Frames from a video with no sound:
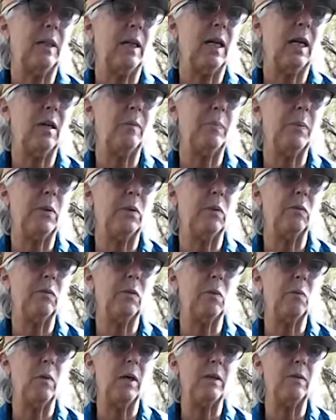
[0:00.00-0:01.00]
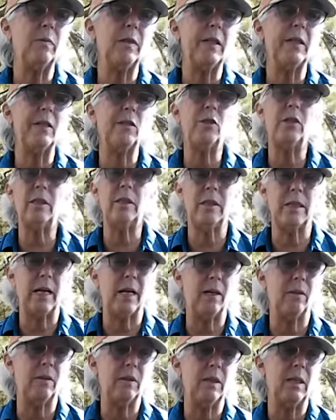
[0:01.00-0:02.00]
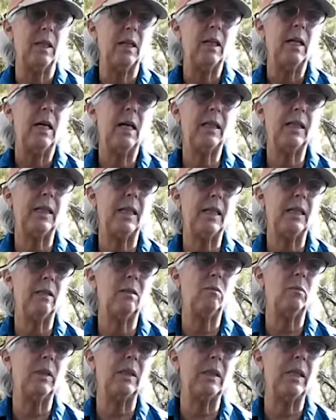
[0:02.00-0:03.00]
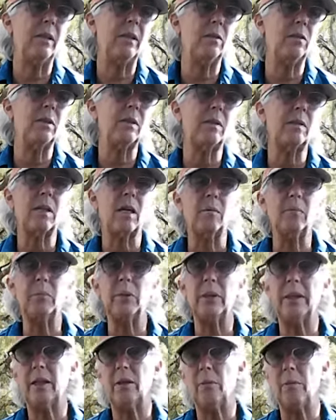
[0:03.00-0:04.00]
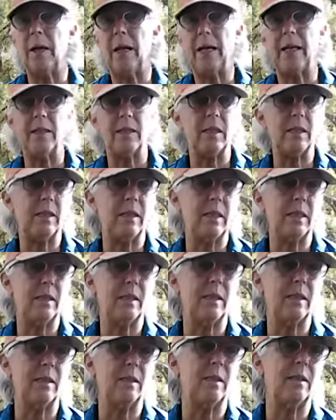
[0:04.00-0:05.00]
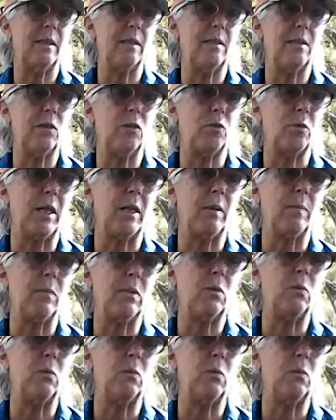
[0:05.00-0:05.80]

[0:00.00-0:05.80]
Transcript: Up over one ridge and down again, with hills tumbling away to distance and streams